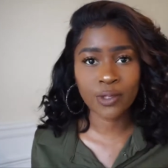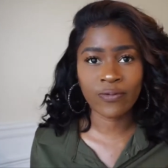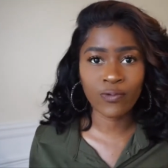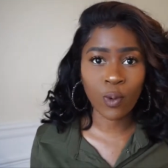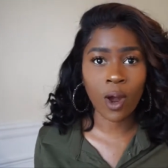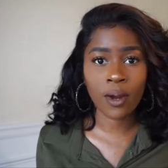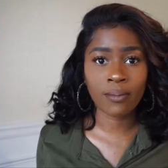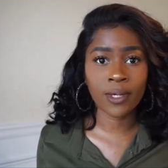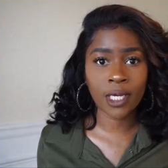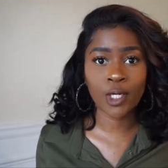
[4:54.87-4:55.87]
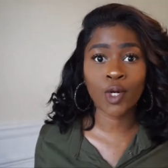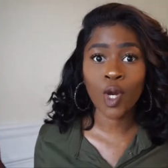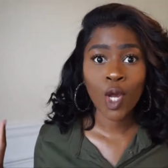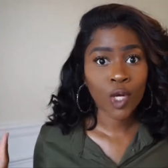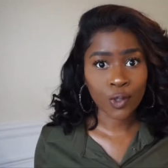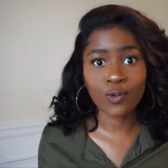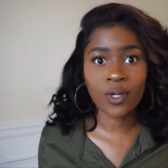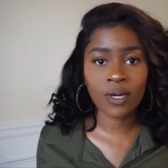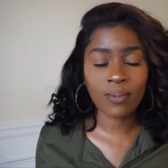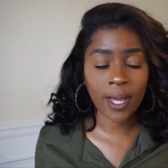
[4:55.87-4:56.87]
So if you are a beginner, you
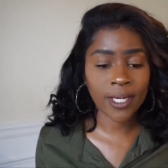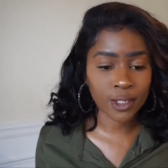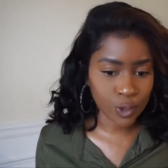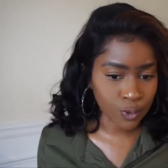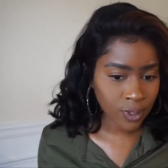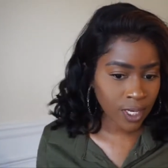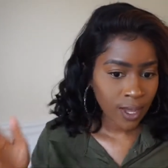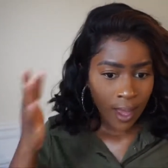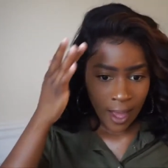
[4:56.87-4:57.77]
can apply this unit.